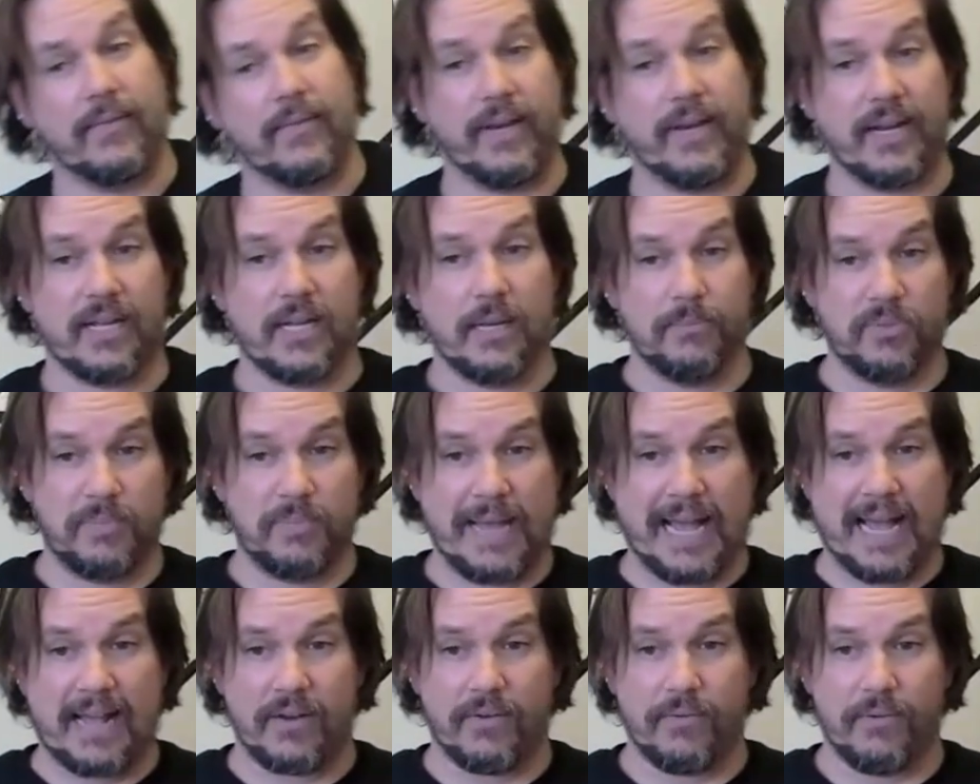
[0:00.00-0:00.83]
And then it comes
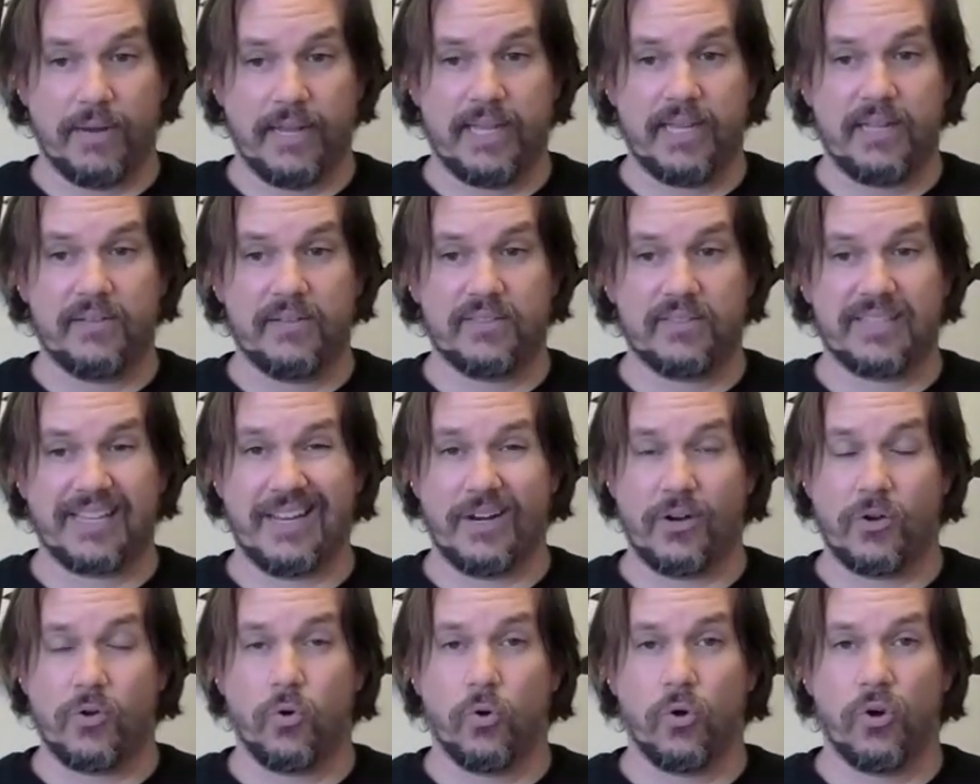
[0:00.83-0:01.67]
back, right? It's like
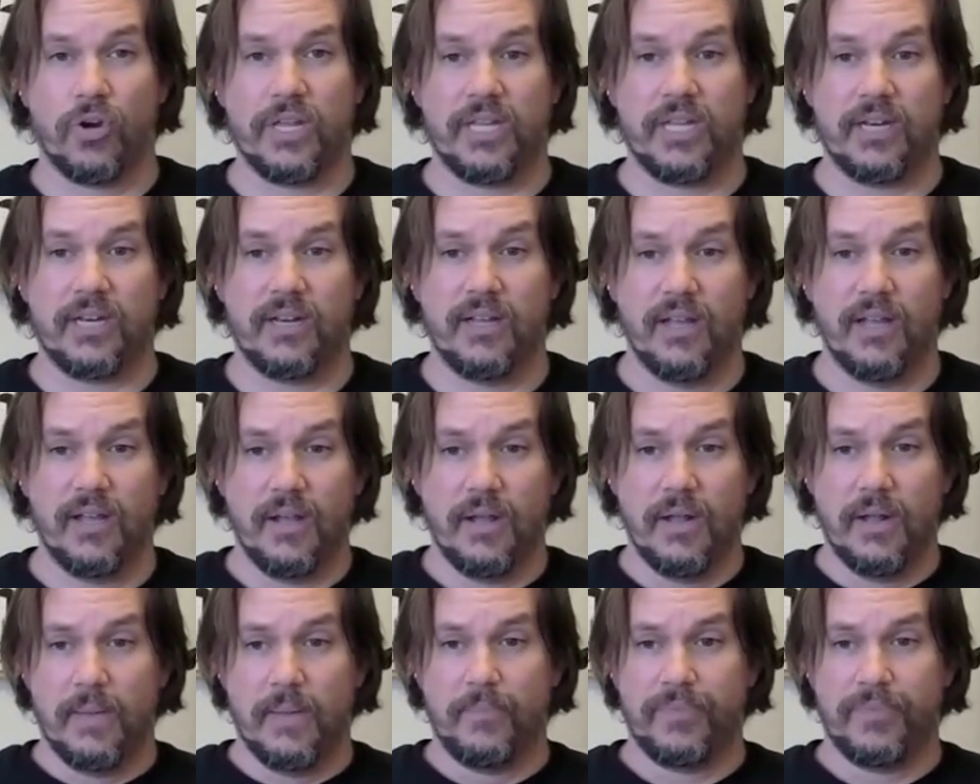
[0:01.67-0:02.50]
an accordion.
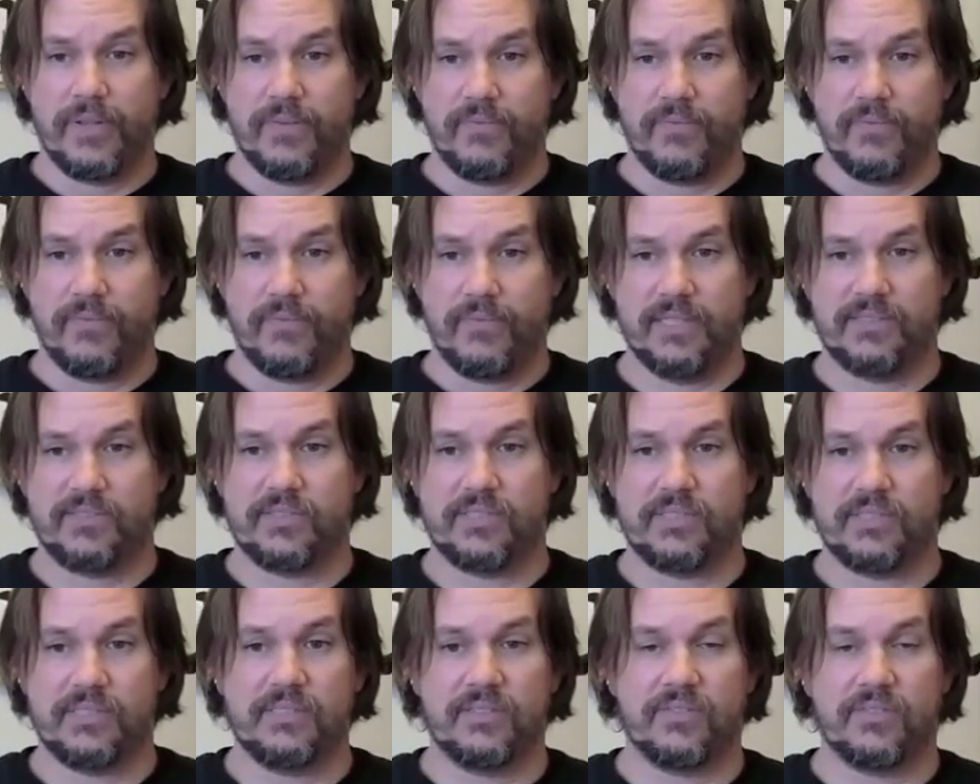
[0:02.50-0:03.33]

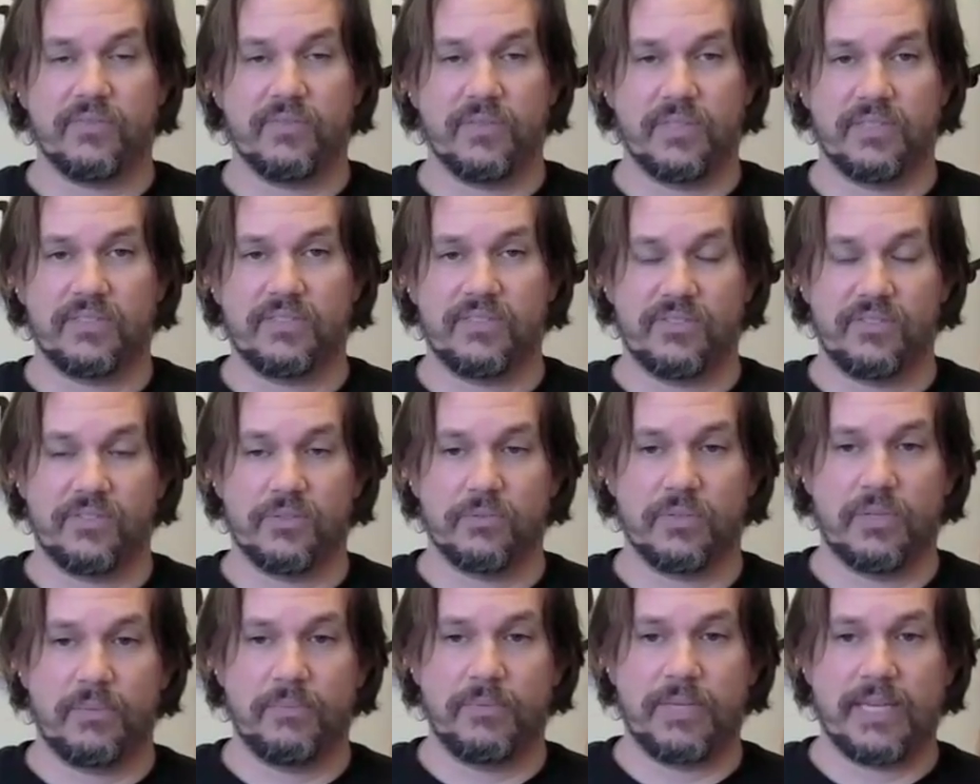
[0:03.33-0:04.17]
This is
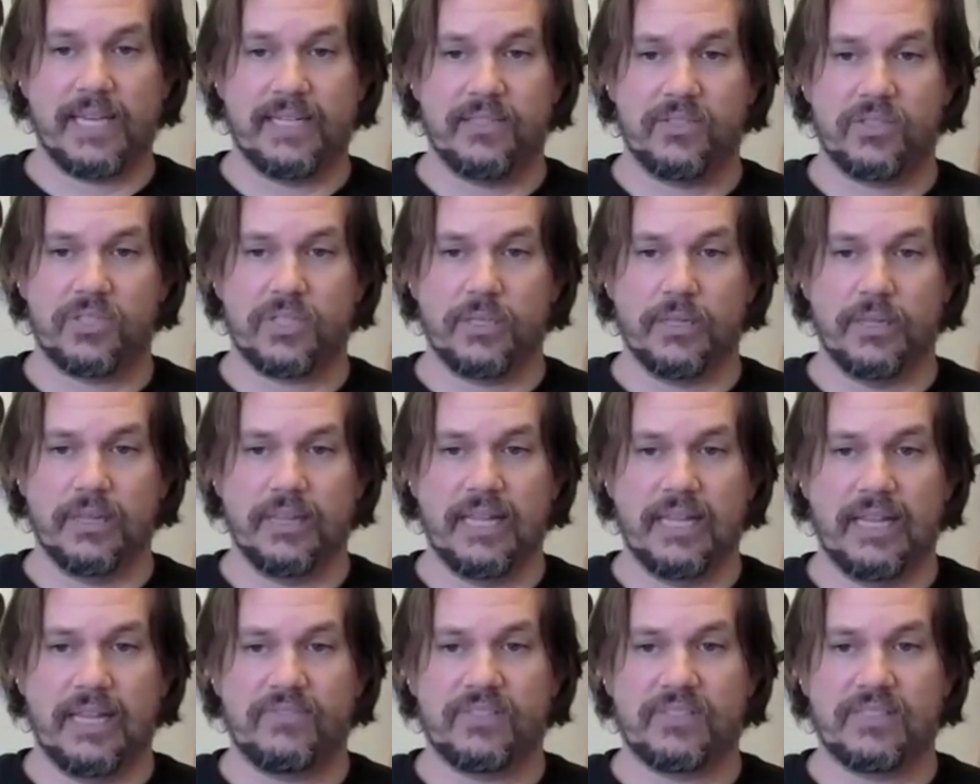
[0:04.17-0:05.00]
the rib cage.
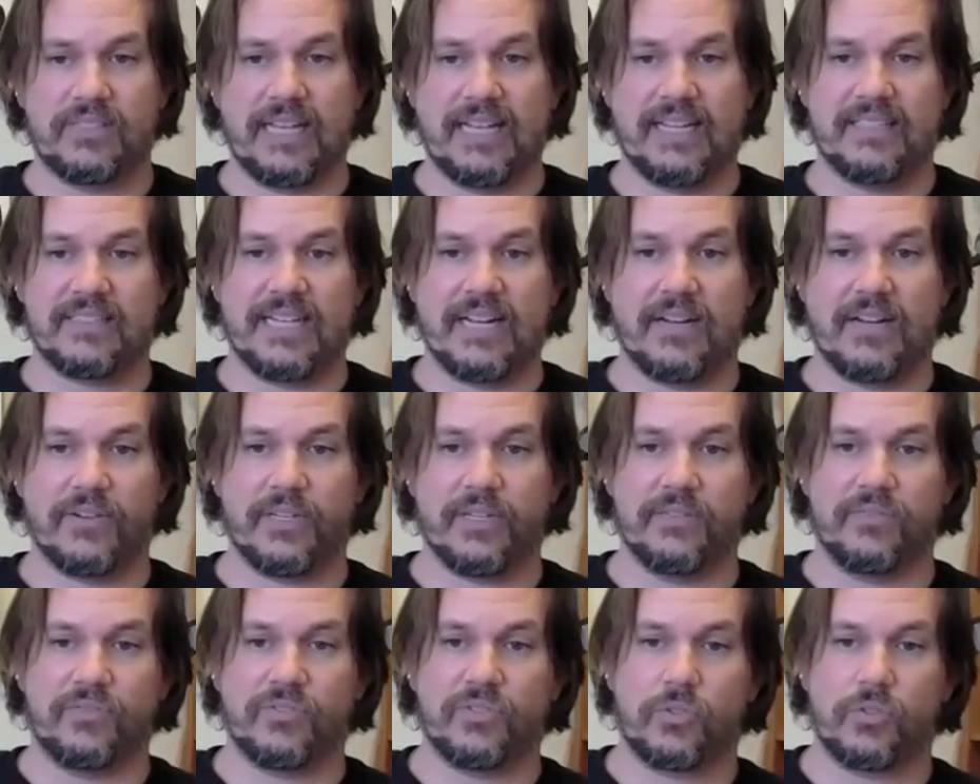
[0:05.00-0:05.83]
Left side is now
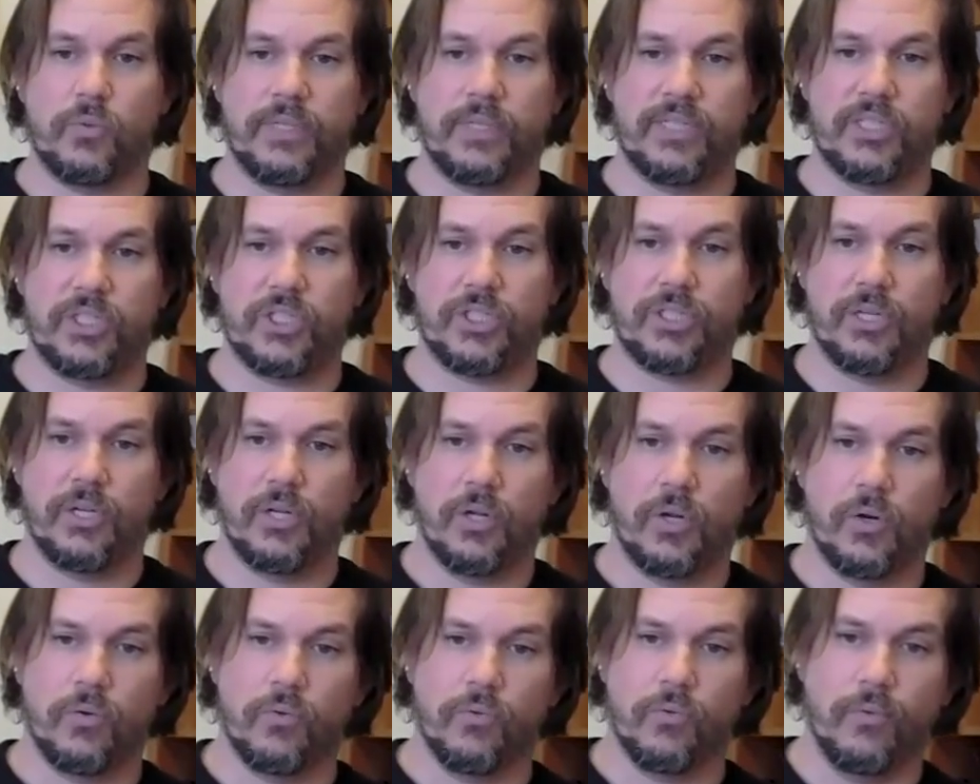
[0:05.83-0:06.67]
going to squish.
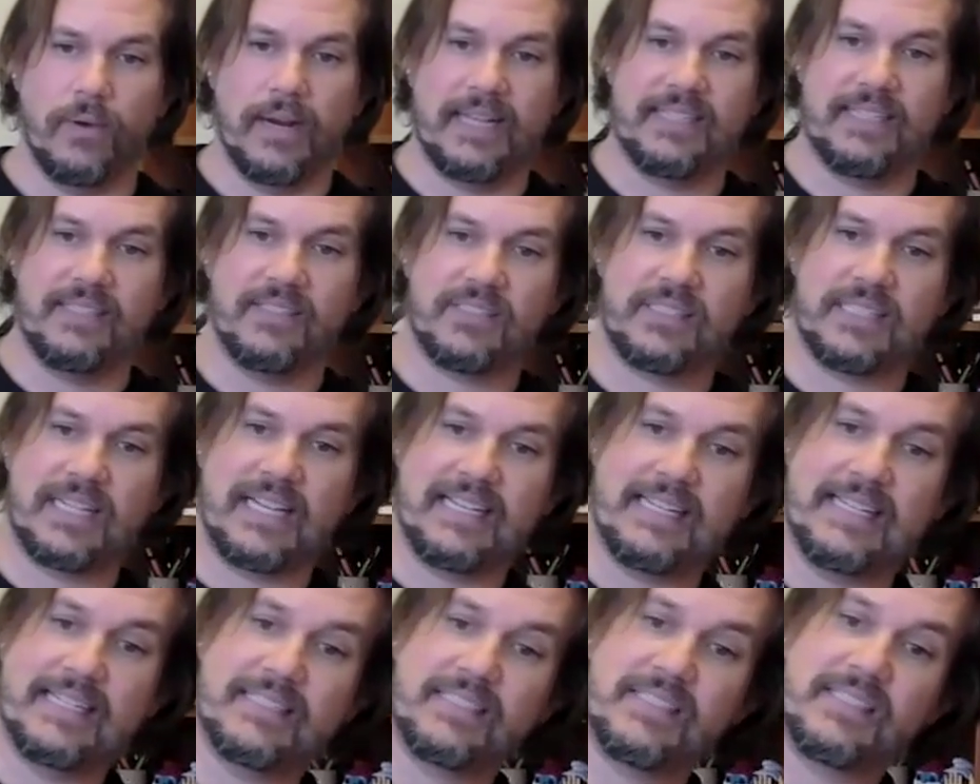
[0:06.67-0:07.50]
Right
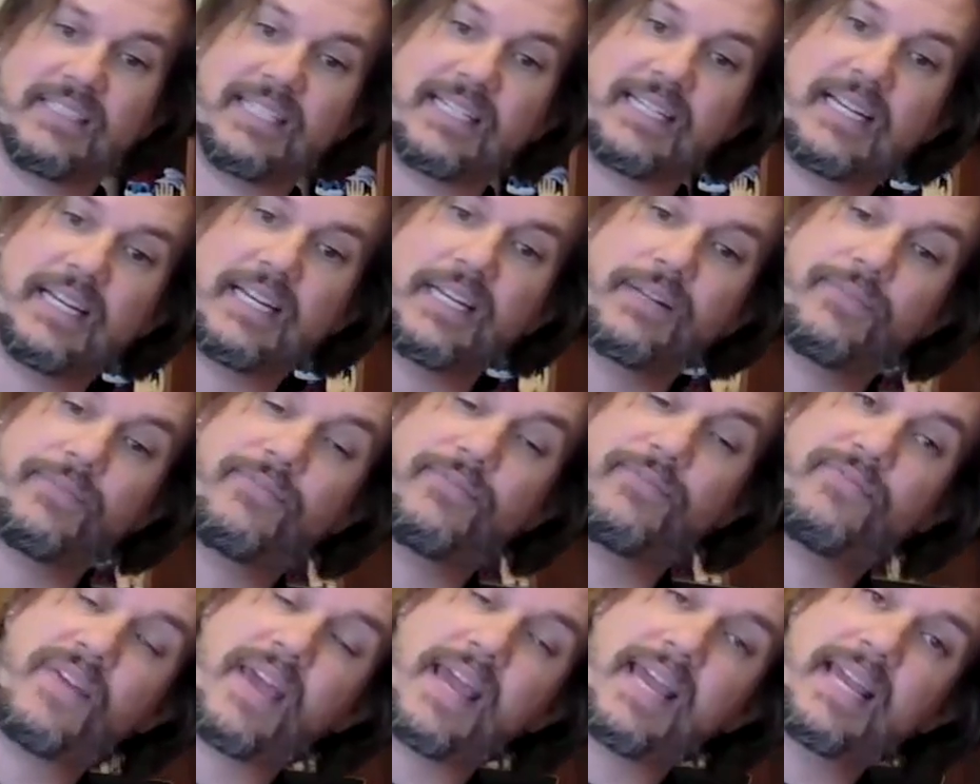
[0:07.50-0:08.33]
side gets to kind of
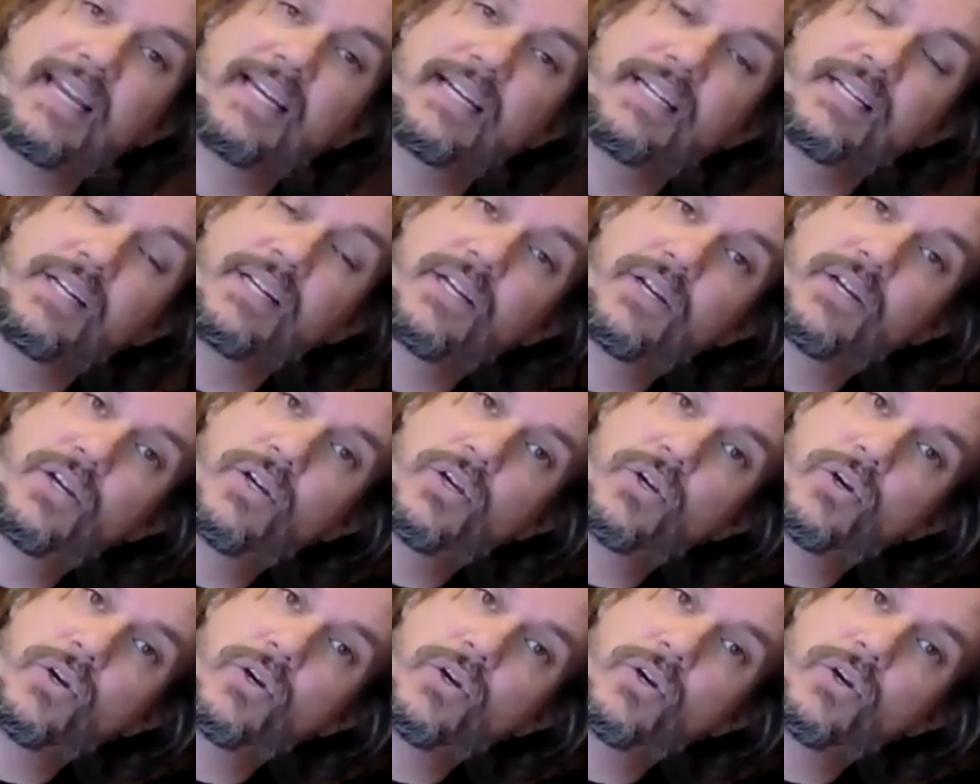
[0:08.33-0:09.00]
fan